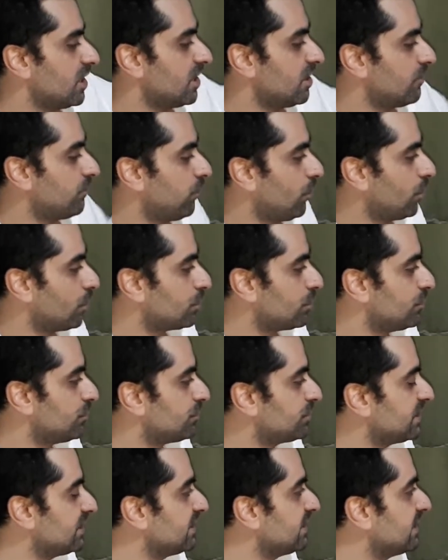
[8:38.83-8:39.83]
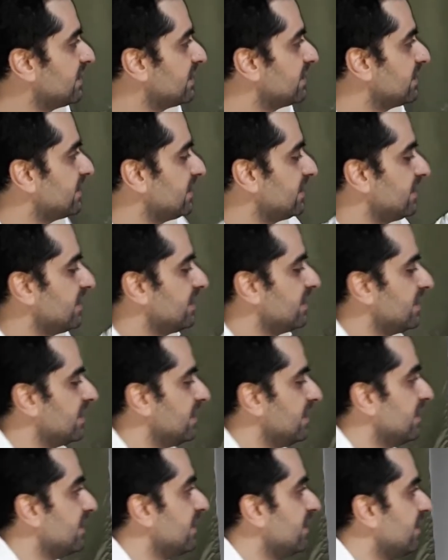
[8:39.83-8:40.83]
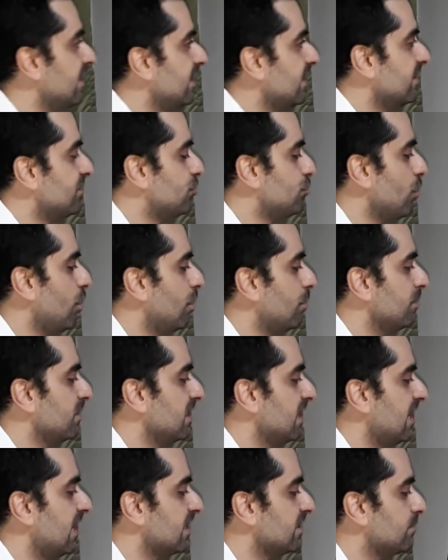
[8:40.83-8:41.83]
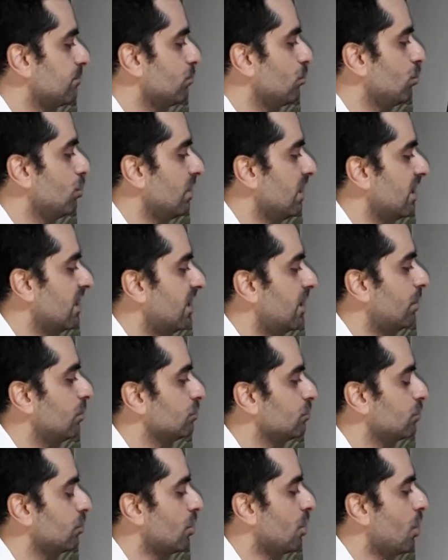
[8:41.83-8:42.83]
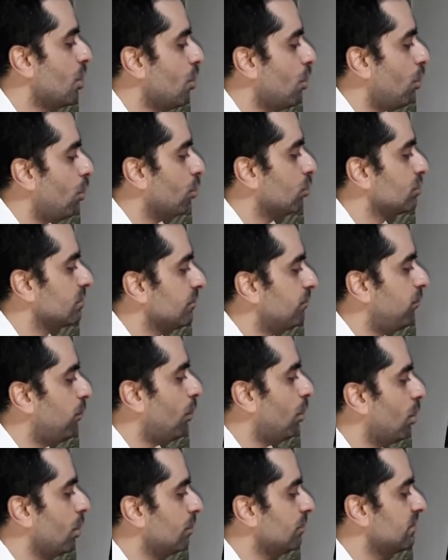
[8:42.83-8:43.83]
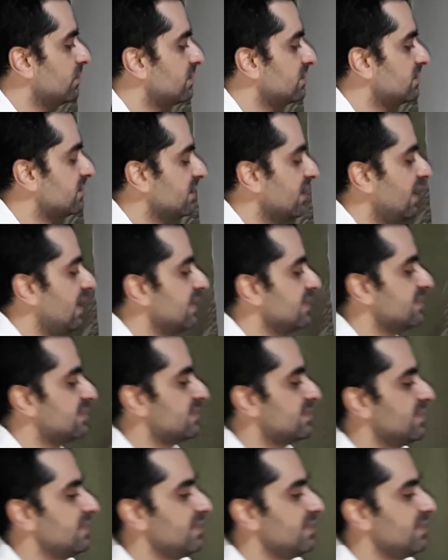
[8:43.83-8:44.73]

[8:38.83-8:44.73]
for really Germany, and Müller out on the forward, and